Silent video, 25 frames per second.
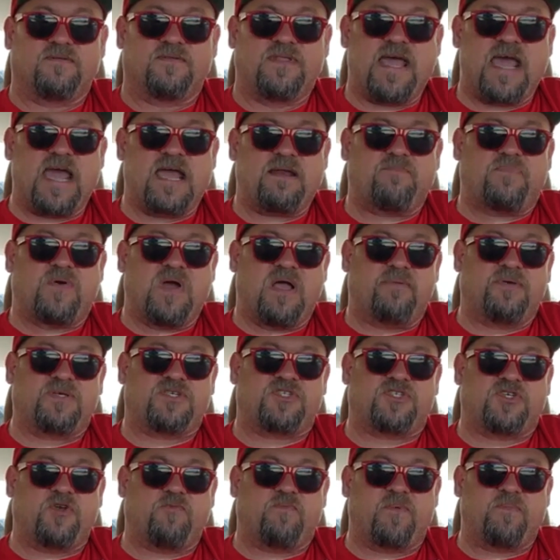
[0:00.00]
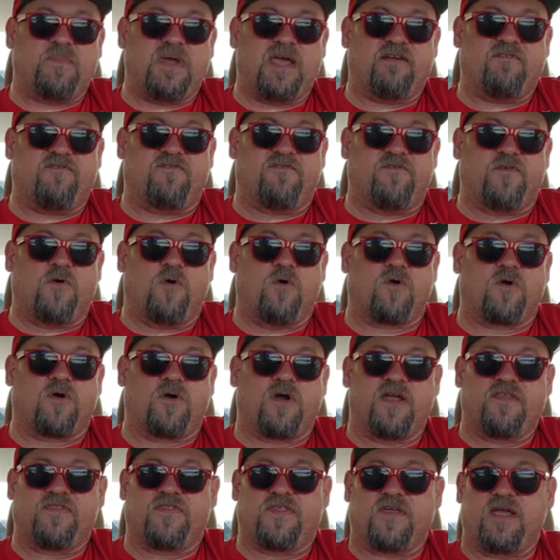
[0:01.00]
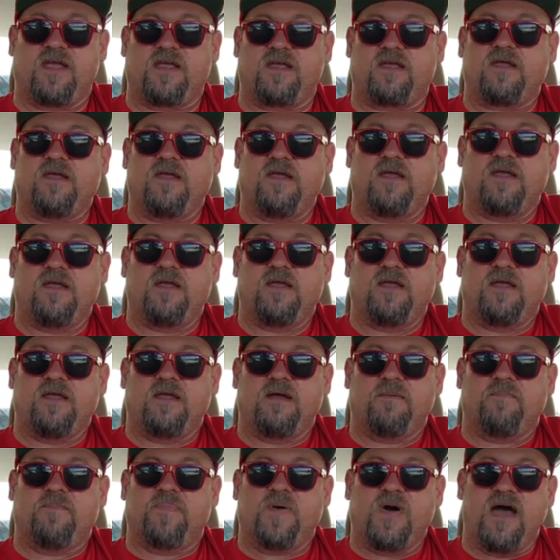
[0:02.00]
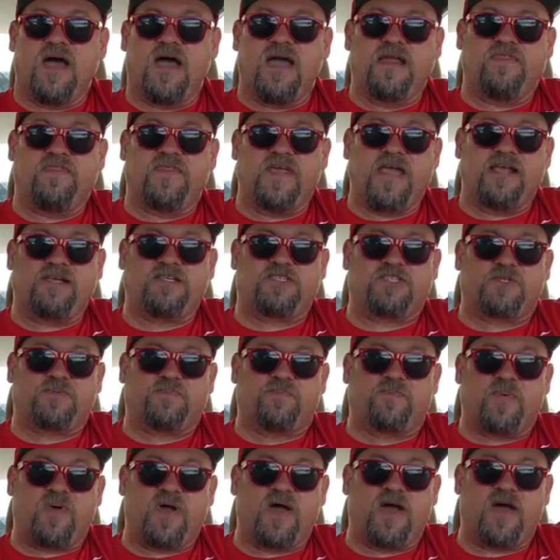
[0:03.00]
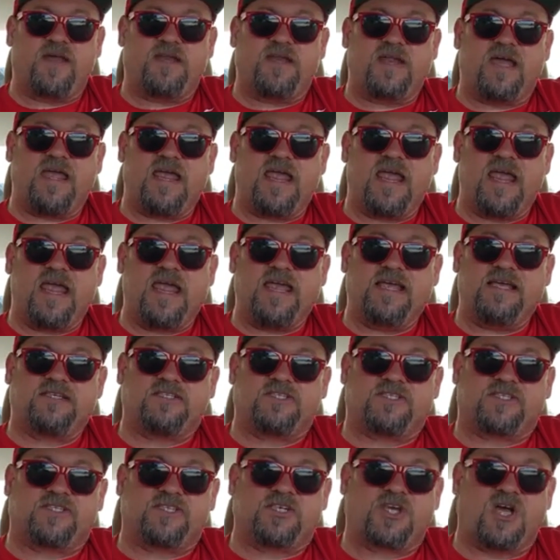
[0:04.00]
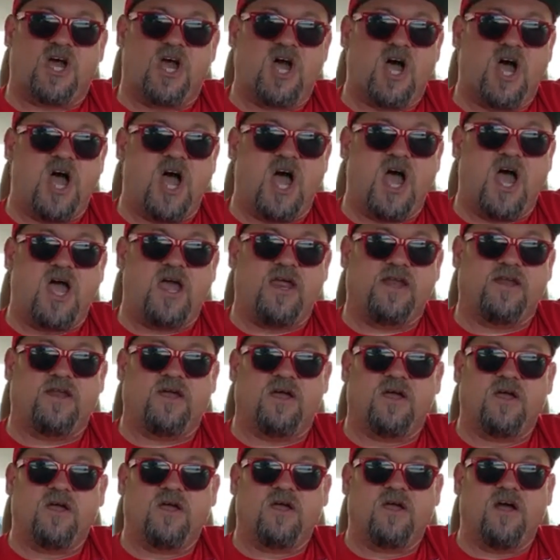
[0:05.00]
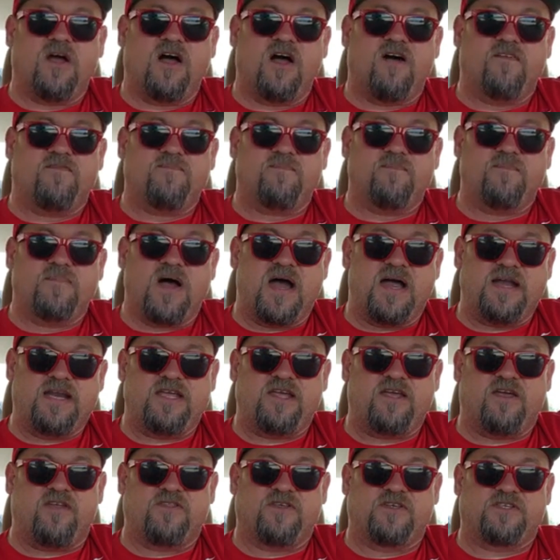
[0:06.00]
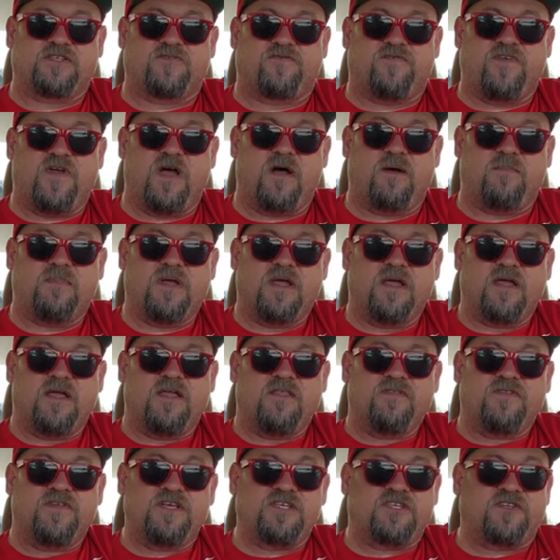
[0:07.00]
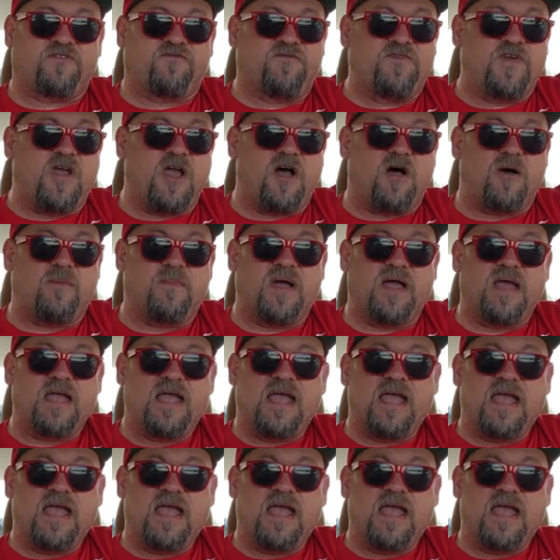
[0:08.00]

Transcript: That and probably Superman 4, I think. But they spun a ton of money in this film. This film